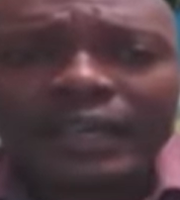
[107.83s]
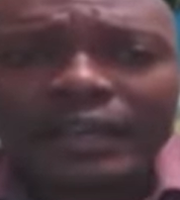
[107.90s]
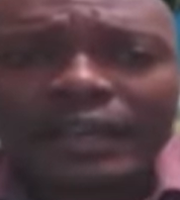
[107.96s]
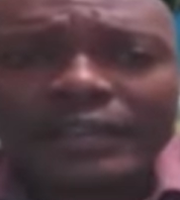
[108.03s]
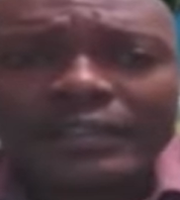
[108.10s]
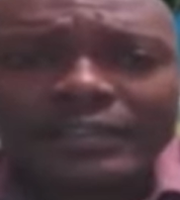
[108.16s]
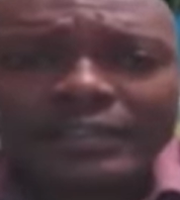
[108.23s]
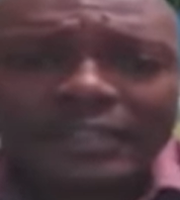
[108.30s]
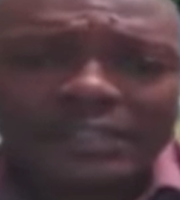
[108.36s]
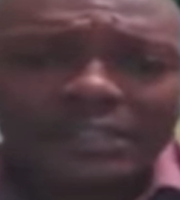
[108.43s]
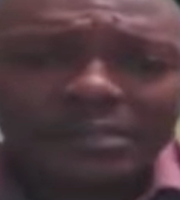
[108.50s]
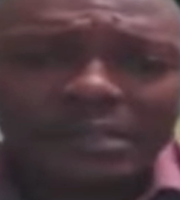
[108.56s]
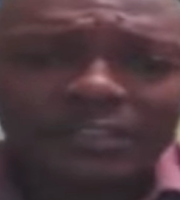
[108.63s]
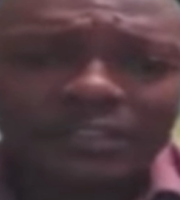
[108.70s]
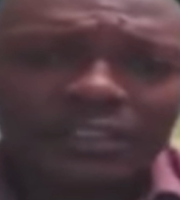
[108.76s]
And he said to
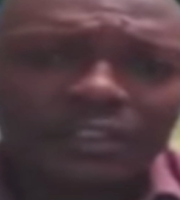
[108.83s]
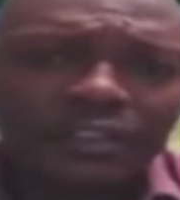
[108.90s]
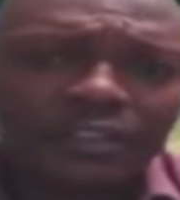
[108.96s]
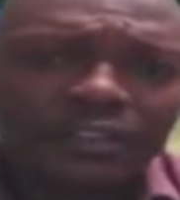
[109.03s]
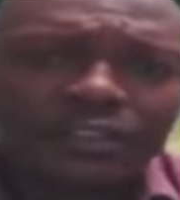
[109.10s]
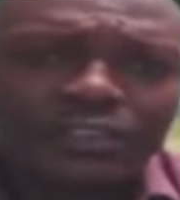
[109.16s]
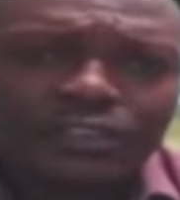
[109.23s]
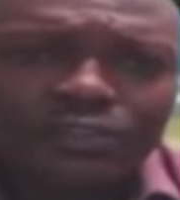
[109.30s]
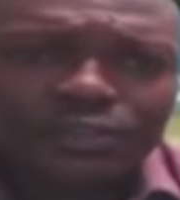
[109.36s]
Mr. London,